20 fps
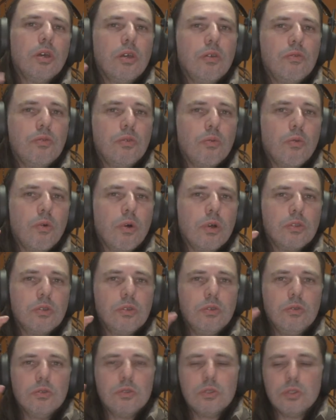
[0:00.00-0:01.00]
if you want
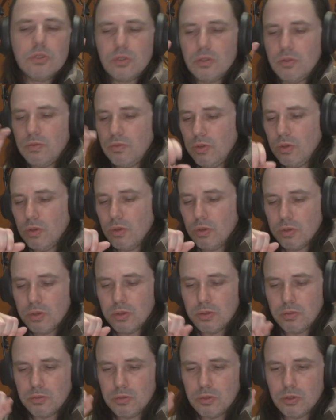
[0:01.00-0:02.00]
to use this in the field.
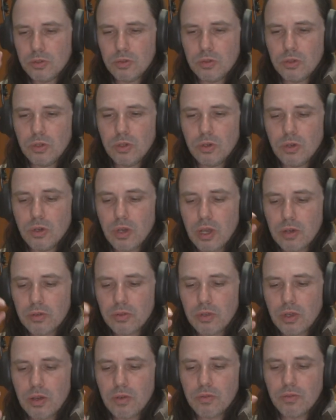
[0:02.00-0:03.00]
So you have
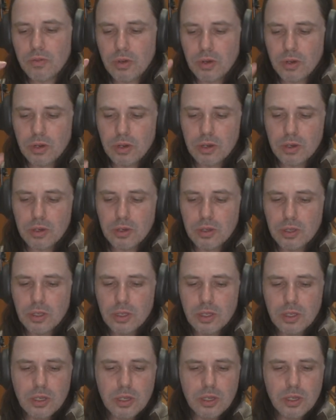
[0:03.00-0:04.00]
to have
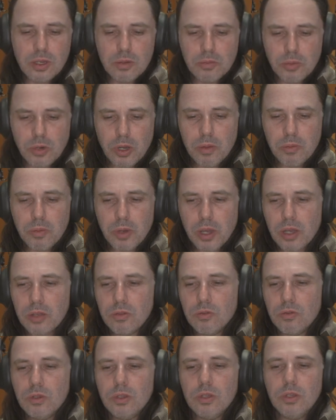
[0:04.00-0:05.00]
buy
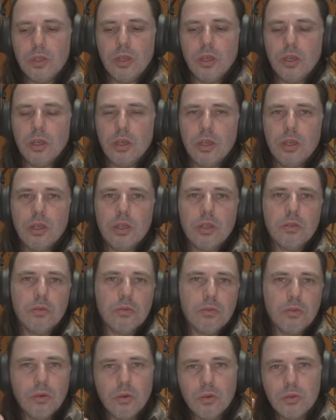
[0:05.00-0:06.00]
battery,
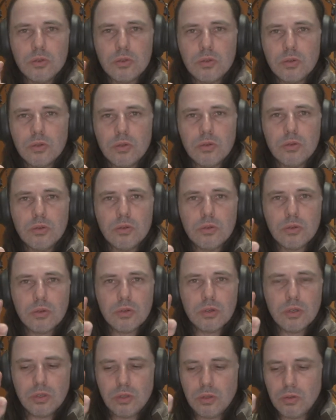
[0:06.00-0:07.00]
and also
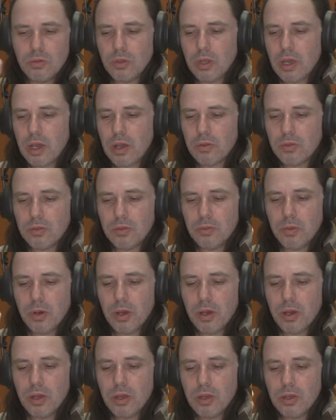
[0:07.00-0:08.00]
you would have to
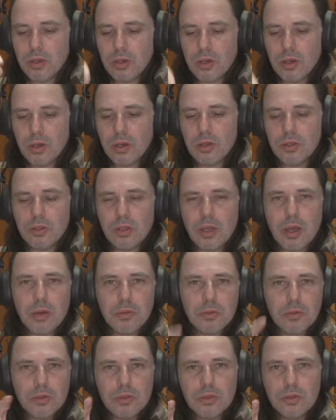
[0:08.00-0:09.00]
buy an
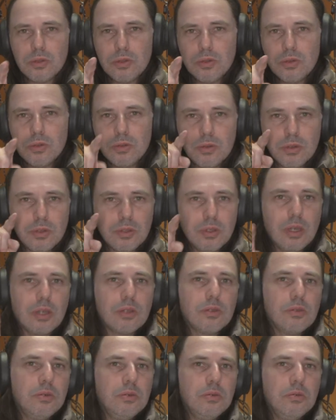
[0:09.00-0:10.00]
adapter to
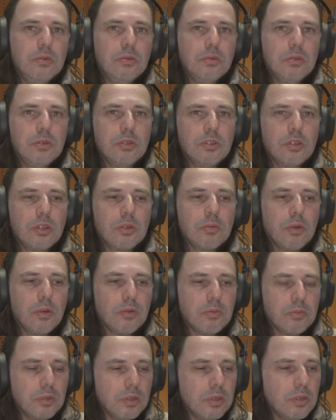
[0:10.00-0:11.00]
connect to the Sigma
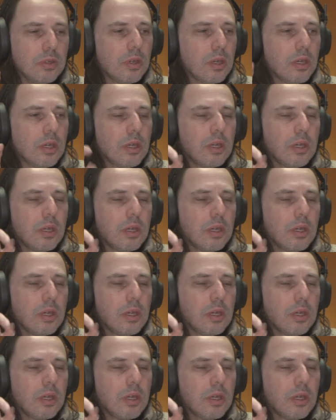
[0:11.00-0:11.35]
FP.